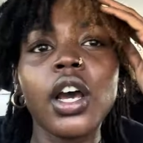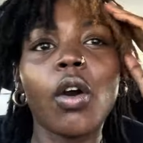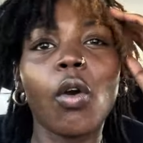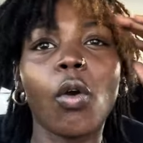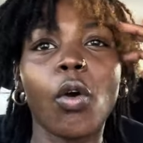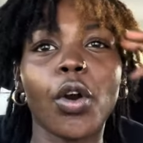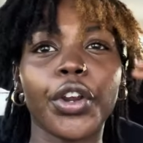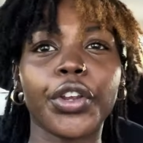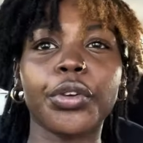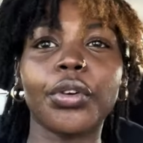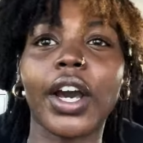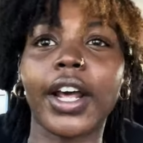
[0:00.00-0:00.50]

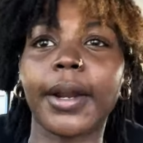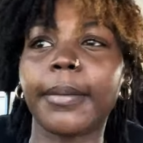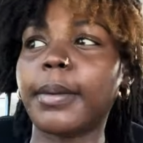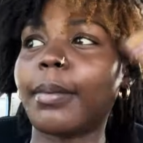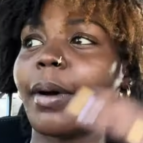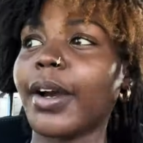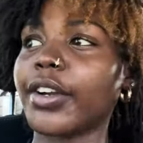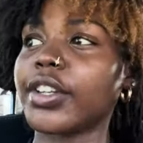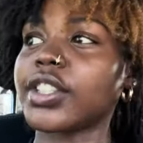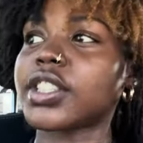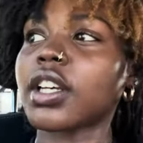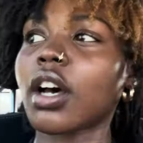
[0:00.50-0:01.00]
or you got to be
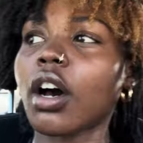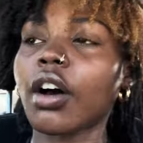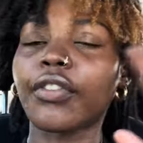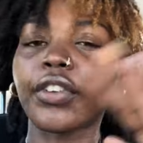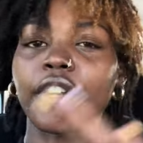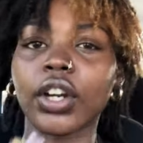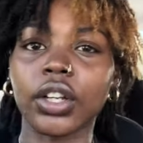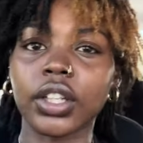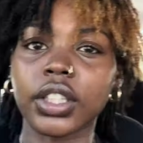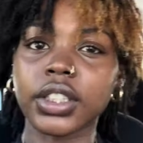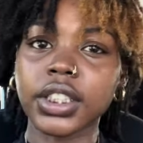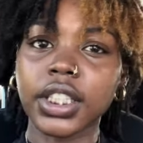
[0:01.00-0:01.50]
by yourself
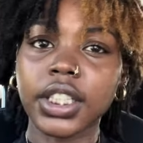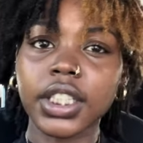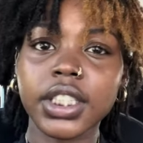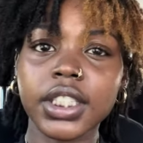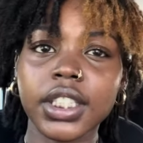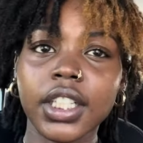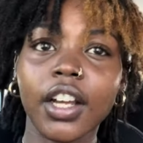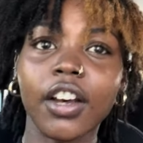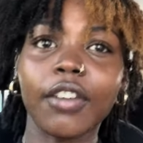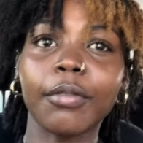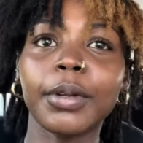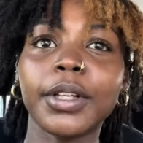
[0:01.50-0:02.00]
and all this good
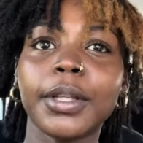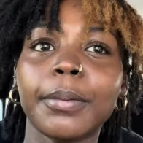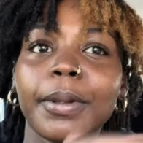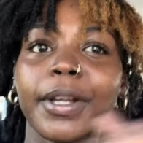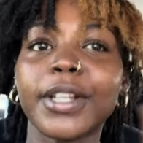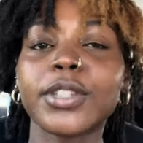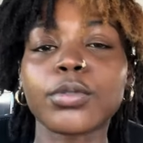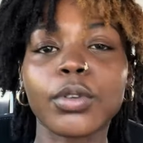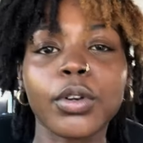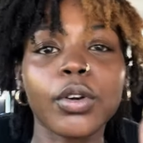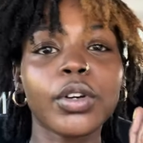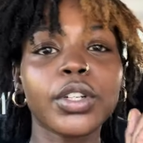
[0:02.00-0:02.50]
stuff but the
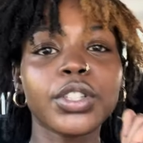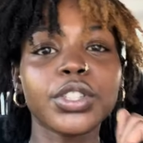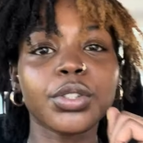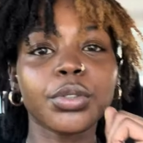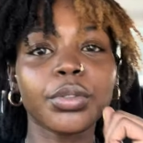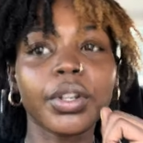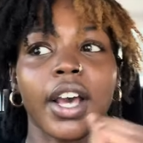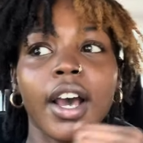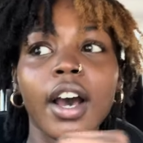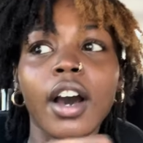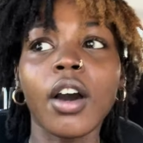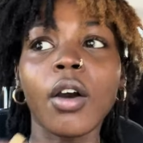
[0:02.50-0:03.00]
place we're going to
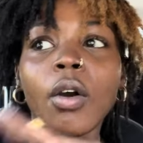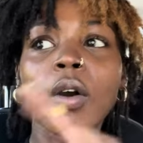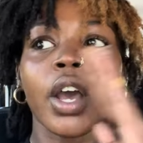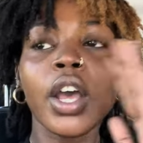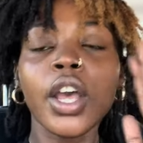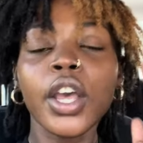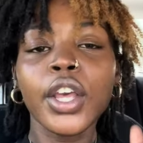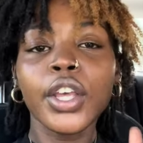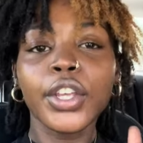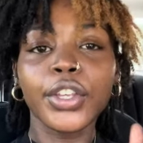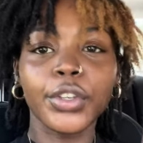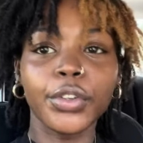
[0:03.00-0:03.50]
now
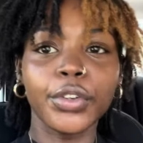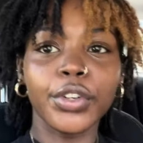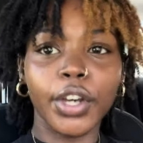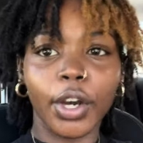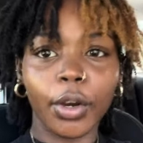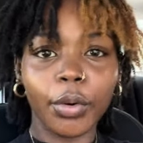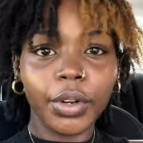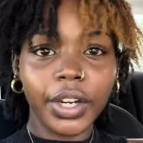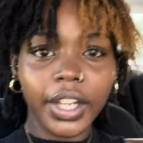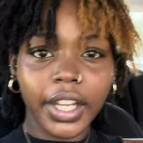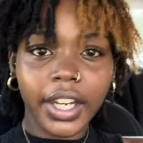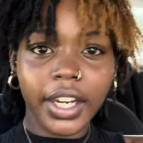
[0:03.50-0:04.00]
you
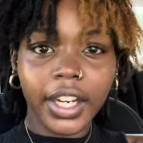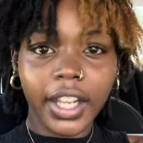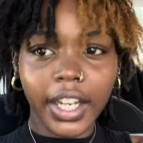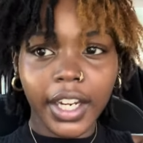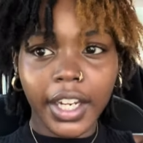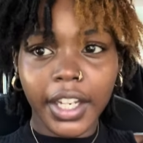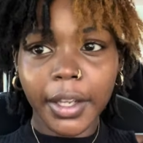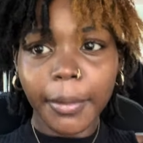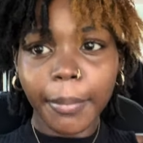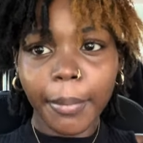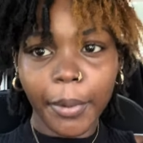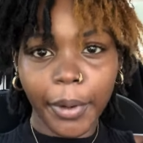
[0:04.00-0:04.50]
don't need
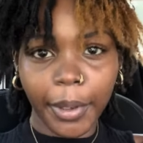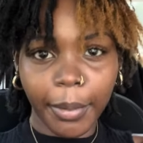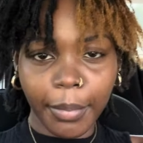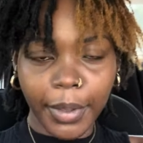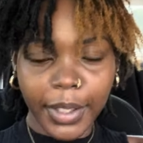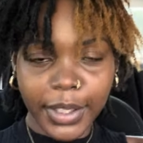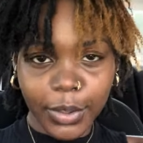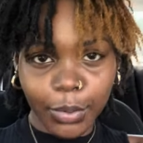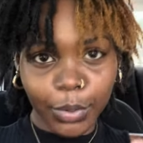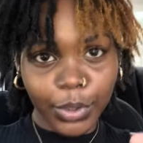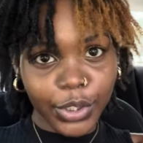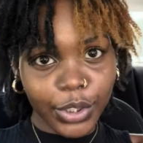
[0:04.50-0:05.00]
any
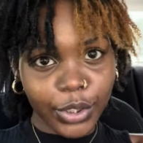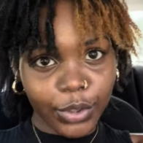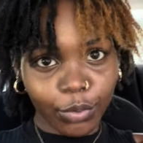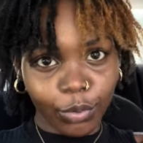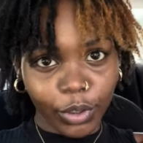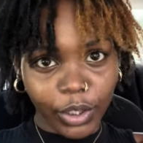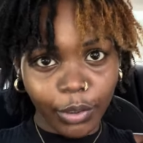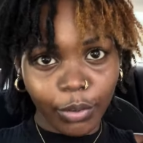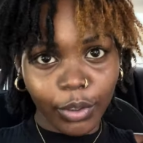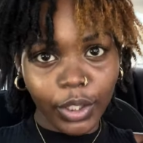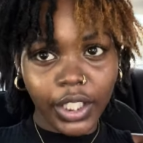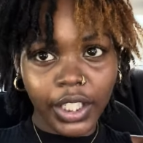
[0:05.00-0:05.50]
appointments which is
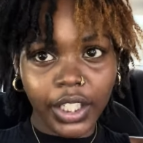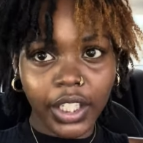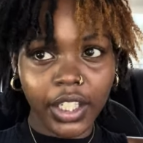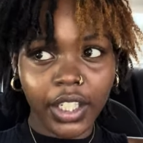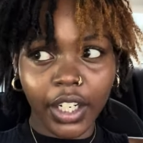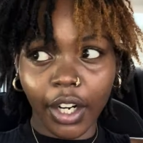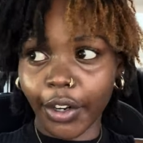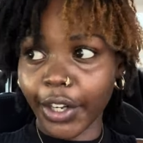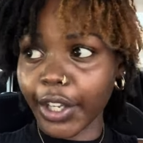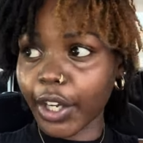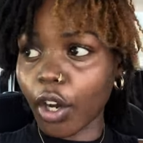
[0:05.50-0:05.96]
really really good I already